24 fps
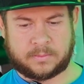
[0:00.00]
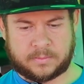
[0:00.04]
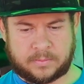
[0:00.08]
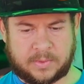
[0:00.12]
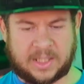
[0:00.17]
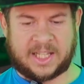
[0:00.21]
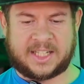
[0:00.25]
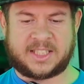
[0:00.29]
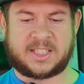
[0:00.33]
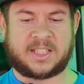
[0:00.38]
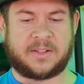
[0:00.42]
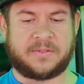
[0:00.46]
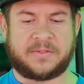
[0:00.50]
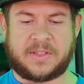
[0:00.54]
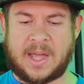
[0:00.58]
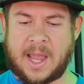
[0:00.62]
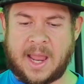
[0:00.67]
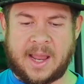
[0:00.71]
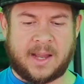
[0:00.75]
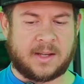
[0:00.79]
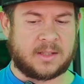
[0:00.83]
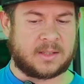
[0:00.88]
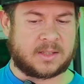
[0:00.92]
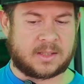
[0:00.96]
list of
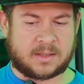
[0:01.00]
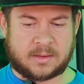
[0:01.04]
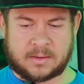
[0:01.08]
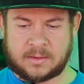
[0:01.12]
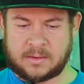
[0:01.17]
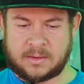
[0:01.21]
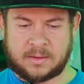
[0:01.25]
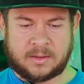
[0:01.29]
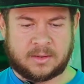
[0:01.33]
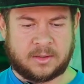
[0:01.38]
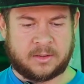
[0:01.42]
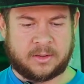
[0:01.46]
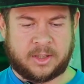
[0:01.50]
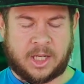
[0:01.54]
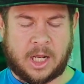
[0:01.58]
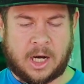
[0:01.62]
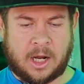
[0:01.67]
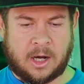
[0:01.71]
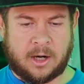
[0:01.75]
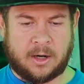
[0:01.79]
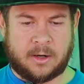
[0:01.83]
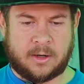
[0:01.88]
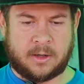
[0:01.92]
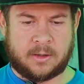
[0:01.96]
things,
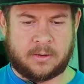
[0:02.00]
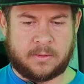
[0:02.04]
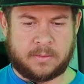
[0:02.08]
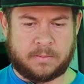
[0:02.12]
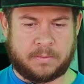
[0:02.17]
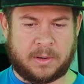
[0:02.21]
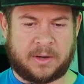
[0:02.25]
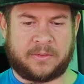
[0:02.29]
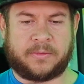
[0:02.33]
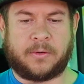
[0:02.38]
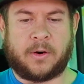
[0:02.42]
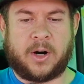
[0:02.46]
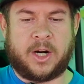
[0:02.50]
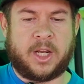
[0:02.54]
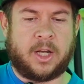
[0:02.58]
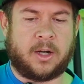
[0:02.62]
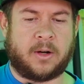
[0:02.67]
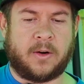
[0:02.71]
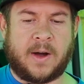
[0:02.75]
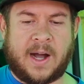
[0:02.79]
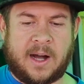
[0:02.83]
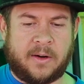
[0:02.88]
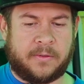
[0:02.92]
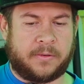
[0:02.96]
before you
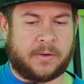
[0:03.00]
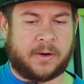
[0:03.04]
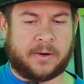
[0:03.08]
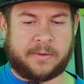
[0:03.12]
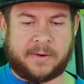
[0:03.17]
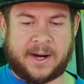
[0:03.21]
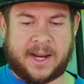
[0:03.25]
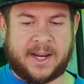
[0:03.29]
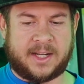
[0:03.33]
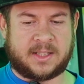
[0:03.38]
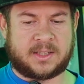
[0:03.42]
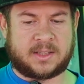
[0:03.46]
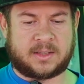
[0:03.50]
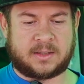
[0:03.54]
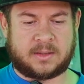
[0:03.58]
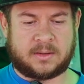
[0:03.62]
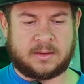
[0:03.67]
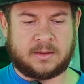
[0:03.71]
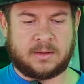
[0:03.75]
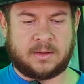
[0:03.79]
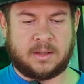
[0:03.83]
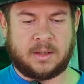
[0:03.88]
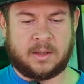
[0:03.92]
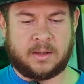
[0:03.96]
go out for a race,
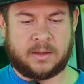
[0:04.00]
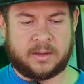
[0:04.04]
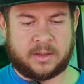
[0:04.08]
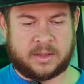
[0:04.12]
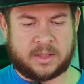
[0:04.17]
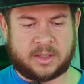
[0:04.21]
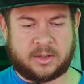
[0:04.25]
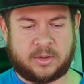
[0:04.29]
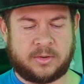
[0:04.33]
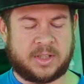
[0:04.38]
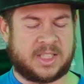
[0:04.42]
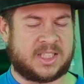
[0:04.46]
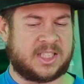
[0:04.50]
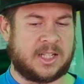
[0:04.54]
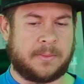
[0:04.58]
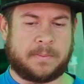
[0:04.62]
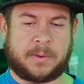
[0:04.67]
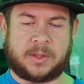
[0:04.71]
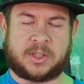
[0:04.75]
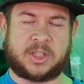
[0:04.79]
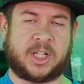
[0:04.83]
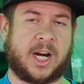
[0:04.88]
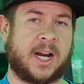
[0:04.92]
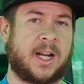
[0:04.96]
just do a
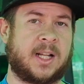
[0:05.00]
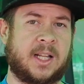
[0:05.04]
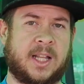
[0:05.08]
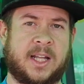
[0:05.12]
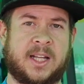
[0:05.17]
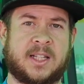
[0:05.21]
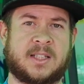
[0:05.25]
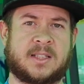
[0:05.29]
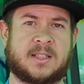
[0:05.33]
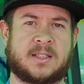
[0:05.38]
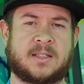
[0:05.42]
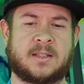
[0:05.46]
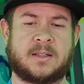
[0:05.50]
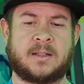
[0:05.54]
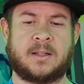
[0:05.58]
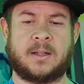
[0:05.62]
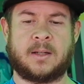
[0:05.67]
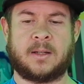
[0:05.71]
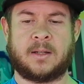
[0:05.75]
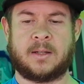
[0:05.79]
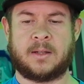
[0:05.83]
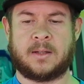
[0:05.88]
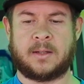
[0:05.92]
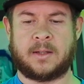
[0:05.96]
simple checklist.
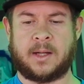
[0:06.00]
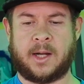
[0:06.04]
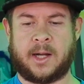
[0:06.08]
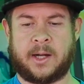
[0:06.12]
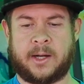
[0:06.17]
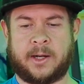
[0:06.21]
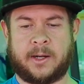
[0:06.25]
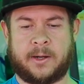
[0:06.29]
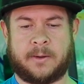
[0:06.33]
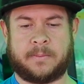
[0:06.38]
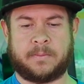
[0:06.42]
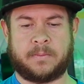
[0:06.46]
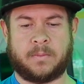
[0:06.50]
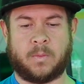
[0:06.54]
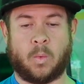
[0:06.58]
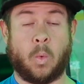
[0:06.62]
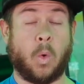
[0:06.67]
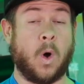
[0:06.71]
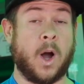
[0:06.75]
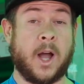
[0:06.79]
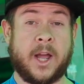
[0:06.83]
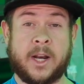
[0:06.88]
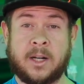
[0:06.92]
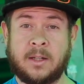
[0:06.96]

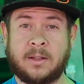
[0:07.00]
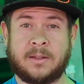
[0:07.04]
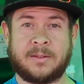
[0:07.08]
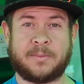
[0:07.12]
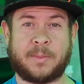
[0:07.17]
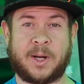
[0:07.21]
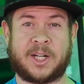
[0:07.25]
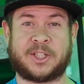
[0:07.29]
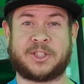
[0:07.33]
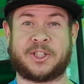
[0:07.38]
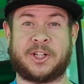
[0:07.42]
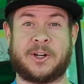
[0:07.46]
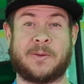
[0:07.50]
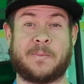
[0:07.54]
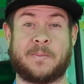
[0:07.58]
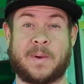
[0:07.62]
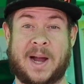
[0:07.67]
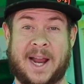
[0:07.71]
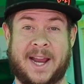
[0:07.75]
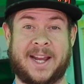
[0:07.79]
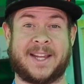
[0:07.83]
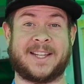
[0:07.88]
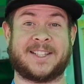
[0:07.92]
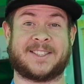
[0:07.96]
One, make sure your
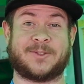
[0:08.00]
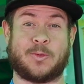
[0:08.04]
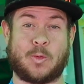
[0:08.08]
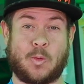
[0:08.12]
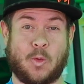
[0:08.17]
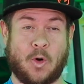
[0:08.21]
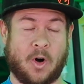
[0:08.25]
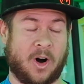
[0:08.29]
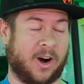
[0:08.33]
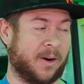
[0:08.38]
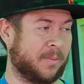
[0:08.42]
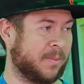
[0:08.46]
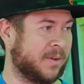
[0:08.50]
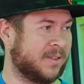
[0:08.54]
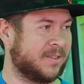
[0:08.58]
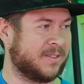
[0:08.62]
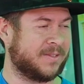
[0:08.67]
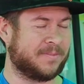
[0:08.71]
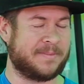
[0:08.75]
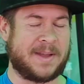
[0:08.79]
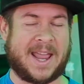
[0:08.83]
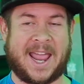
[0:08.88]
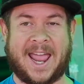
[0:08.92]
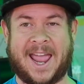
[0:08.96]
bike is warm.
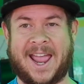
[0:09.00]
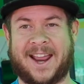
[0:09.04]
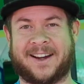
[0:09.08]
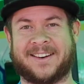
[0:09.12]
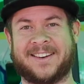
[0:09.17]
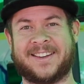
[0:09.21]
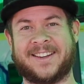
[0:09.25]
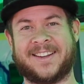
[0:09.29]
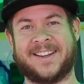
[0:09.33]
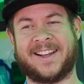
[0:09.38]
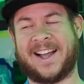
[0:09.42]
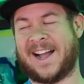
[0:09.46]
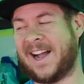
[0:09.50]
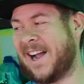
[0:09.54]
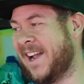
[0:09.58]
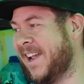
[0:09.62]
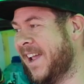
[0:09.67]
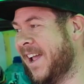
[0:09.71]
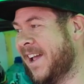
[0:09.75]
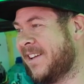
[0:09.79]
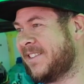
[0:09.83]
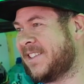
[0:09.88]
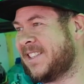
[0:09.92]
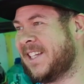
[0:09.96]
Man, I
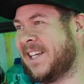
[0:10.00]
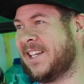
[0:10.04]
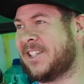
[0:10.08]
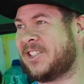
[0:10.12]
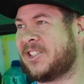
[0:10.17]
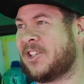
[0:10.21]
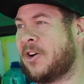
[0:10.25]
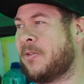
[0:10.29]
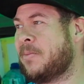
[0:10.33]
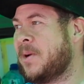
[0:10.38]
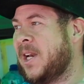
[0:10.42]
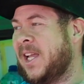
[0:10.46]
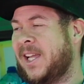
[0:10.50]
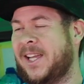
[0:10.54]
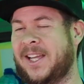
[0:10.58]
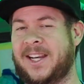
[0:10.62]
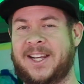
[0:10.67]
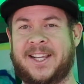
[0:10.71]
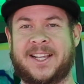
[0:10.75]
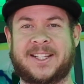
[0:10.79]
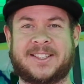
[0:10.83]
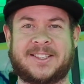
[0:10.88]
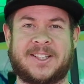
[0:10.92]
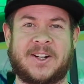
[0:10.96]
have seen so many
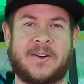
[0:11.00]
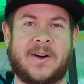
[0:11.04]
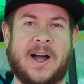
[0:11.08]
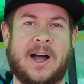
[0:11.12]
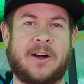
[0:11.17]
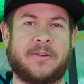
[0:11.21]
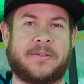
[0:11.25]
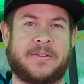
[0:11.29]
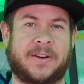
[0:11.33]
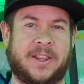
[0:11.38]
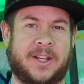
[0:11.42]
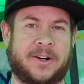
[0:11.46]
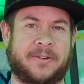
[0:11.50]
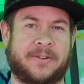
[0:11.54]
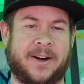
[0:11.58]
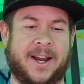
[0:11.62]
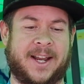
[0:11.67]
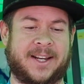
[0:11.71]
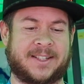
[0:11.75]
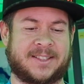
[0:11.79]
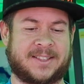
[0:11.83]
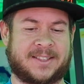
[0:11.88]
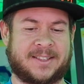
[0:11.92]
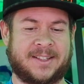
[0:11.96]
idiots go out for their
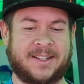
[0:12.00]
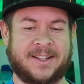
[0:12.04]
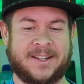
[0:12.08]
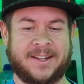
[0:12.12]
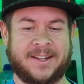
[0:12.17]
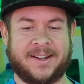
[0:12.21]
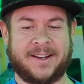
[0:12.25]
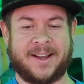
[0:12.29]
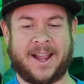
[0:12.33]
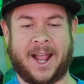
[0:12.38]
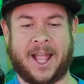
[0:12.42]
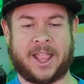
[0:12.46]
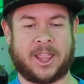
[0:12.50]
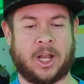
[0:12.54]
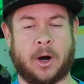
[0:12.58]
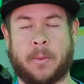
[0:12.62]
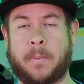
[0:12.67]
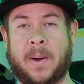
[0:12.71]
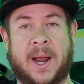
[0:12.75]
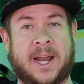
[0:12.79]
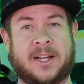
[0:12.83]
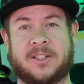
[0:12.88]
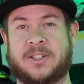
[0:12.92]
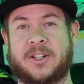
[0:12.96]
race and their
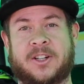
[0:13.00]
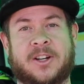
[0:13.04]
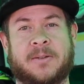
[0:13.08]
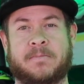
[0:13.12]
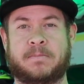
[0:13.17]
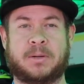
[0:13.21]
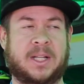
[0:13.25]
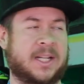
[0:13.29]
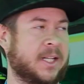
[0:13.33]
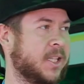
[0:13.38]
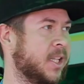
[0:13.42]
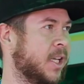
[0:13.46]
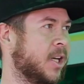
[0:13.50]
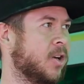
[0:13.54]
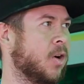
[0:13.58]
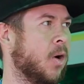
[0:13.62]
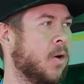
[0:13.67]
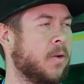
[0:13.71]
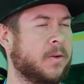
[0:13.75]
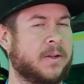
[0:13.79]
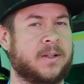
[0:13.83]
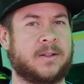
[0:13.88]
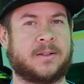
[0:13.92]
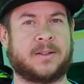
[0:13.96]
bikes are completely
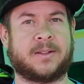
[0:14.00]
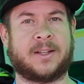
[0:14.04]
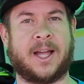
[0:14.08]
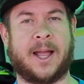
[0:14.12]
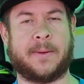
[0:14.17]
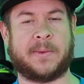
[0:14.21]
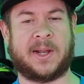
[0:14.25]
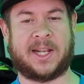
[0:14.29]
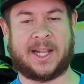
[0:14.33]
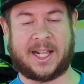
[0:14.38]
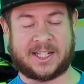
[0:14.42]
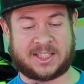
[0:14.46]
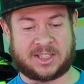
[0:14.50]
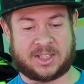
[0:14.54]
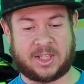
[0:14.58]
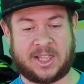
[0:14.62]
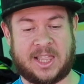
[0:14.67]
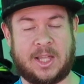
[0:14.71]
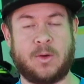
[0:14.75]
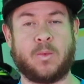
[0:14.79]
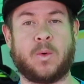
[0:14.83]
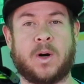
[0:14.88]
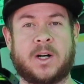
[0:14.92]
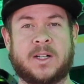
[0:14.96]
cold. I mean, that's
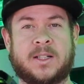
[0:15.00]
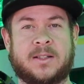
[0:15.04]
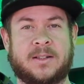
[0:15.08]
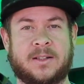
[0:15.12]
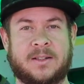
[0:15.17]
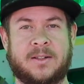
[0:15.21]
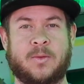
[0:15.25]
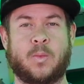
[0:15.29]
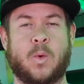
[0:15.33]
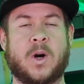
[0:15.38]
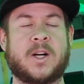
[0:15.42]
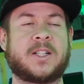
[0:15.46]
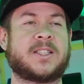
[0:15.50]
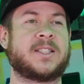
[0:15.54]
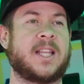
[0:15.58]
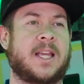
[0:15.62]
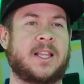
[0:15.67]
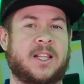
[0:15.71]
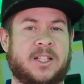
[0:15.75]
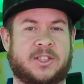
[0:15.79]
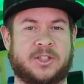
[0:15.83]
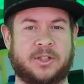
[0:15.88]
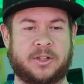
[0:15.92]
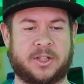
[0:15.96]
the worst
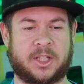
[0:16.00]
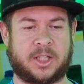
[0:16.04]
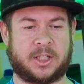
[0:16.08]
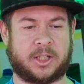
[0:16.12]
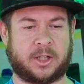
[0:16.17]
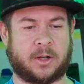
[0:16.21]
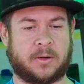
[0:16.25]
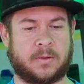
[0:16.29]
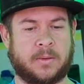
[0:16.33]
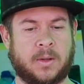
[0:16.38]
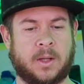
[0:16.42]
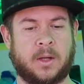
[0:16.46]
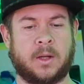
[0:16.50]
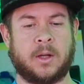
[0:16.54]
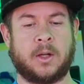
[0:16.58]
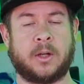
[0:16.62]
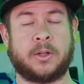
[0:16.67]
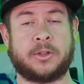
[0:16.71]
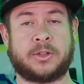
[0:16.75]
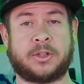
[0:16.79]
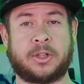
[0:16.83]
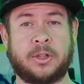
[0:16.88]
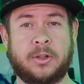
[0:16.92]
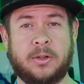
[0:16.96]
thing that you can do.
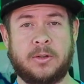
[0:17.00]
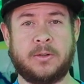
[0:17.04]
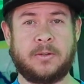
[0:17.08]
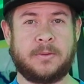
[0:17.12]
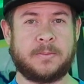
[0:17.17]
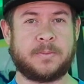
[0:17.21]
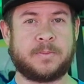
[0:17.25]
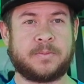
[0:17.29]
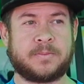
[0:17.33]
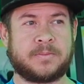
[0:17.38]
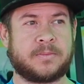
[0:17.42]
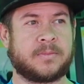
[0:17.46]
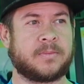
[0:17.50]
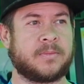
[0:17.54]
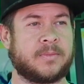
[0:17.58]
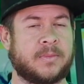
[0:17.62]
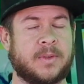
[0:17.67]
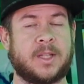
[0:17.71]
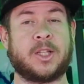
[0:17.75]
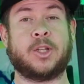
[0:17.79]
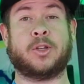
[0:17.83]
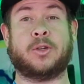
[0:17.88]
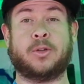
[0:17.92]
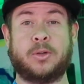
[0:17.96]
Two,
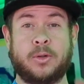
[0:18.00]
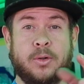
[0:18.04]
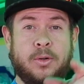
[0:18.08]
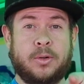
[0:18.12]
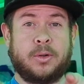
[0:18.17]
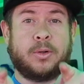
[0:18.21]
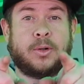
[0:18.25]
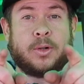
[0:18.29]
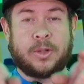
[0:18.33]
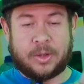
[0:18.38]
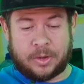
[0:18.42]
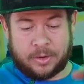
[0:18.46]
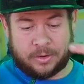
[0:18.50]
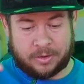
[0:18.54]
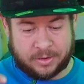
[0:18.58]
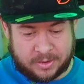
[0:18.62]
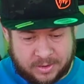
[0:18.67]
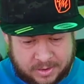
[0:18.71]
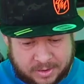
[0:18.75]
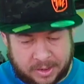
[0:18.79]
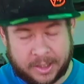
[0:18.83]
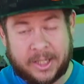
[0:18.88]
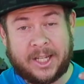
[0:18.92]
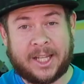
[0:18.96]
you
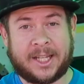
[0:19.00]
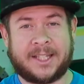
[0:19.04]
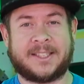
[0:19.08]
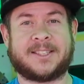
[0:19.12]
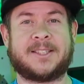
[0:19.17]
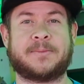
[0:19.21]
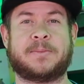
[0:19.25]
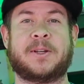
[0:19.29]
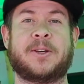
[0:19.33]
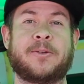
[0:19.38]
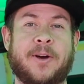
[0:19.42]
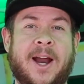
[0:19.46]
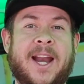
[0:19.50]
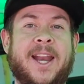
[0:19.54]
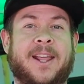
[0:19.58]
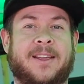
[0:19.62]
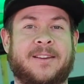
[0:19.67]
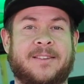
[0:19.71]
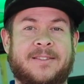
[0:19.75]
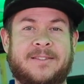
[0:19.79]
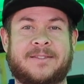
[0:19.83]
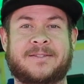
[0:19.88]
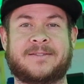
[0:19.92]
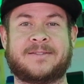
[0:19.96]
need to be ready.
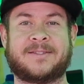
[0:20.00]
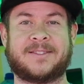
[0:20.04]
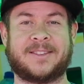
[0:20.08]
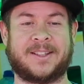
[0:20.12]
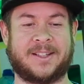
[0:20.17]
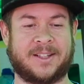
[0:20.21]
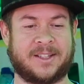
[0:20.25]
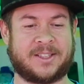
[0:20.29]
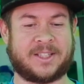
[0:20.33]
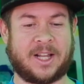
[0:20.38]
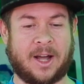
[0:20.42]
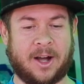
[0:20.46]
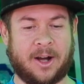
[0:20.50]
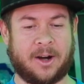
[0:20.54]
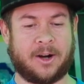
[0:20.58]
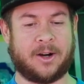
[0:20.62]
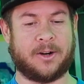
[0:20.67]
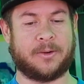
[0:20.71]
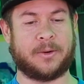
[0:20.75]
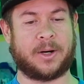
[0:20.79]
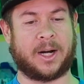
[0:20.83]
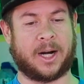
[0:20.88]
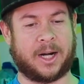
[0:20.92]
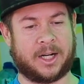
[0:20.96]

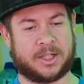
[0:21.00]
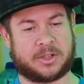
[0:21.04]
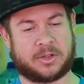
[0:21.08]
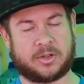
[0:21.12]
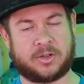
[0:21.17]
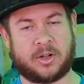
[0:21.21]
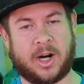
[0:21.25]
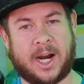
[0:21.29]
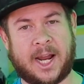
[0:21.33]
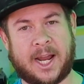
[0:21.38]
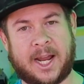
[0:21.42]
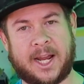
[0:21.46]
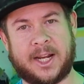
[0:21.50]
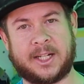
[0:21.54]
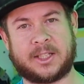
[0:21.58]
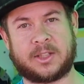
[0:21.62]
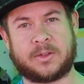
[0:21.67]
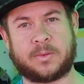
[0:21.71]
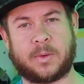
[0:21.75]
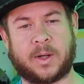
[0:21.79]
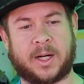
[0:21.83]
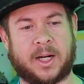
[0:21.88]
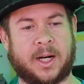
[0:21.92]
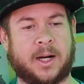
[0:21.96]
So we're gonna
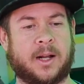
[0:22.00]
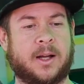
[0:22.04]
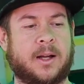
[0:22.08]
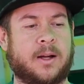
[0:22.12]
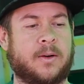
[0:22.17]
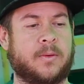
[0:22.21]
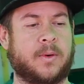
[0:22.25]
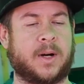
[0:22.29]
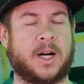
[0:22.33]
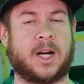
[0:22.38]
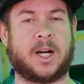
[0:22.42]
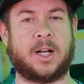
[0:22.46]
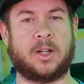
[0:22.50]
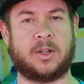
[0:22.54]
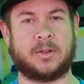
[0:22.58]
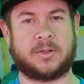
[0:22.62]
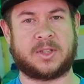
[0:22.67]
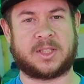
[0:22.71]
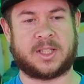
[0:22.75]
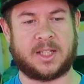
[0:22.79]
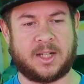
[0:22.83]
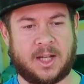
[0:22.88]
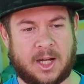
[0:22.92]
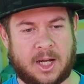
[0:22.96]
stretch, we're gonna
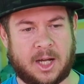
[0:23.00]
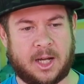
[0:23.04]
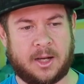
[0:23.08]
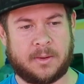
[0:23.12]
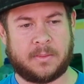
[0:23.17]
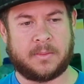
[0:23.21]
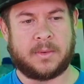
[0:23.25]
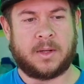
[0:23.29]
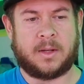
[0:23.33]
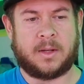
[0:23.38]
loosen up,